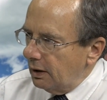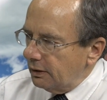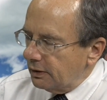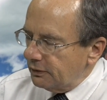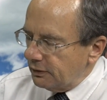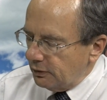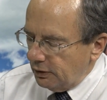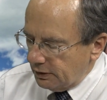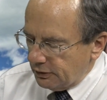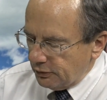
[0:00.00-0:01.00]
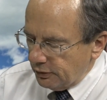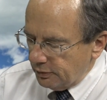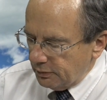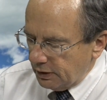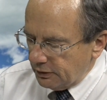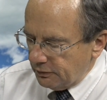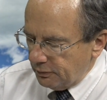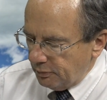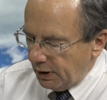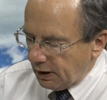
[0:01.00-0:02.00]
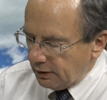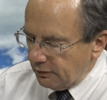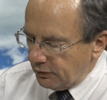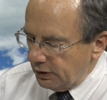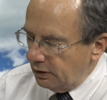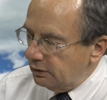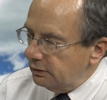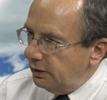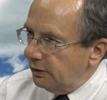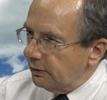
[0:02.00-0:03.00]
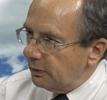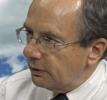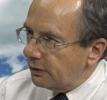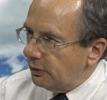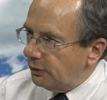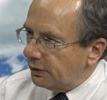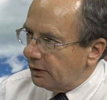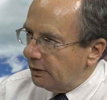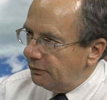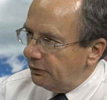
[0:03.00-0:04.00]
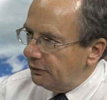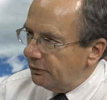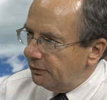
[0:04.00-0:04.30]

Because the Lowell Auditorium gets packed every year with Golden Gloves